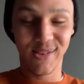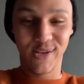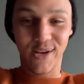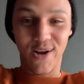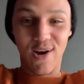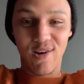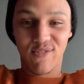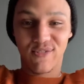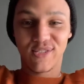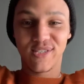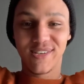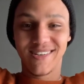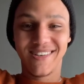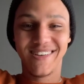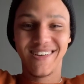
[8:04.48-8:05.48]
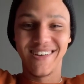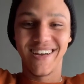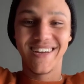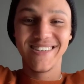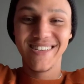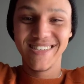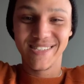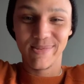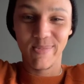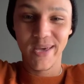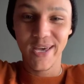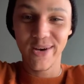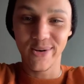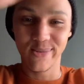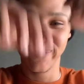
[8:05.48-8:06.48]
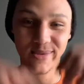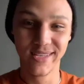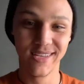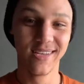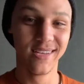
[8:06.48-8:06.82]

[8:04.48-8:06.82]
look, officer, I need some help.